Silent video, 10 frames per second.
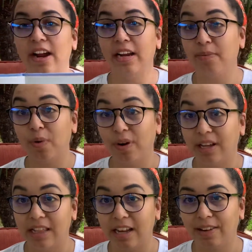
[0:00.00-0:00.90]
anymore
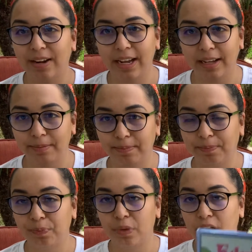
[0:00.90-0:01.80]
either, right?
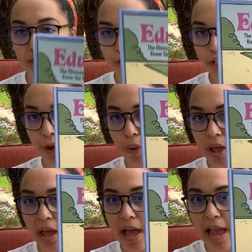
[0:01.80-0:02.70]
So,
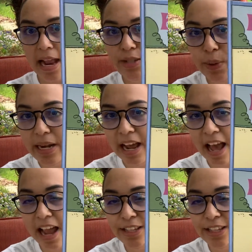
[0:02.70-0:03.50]
Edwina, I